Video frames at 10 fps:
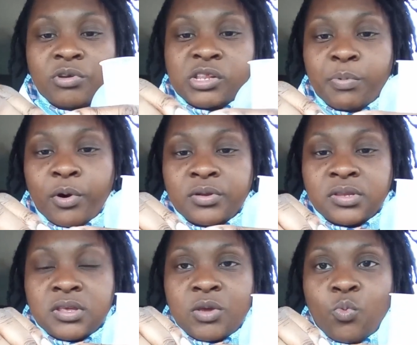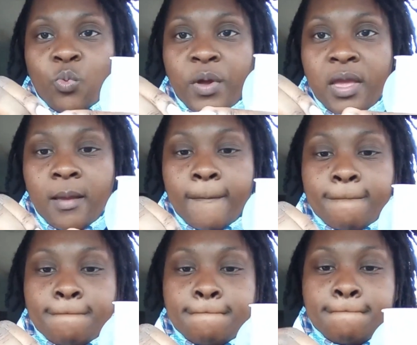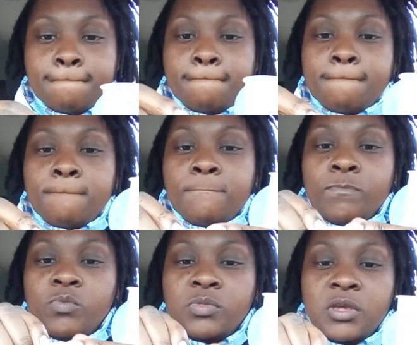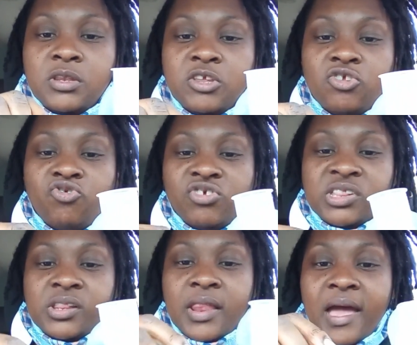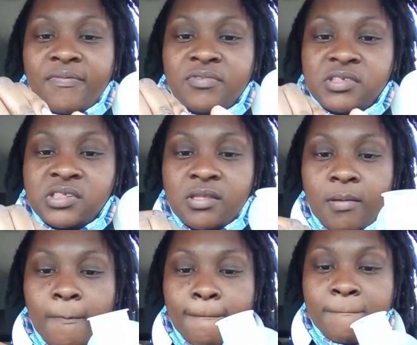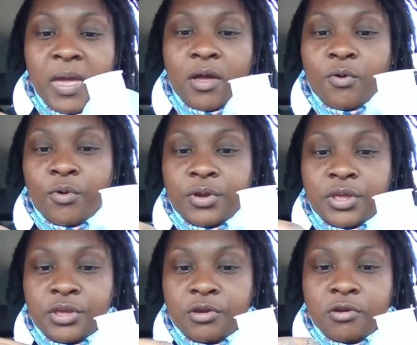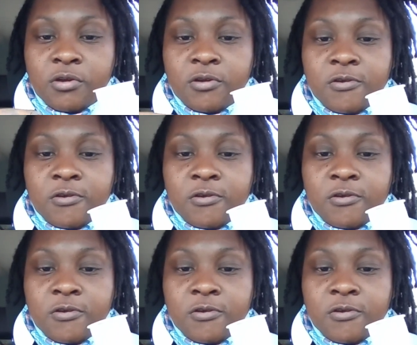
this part to get wet. And then you just slide this back on here.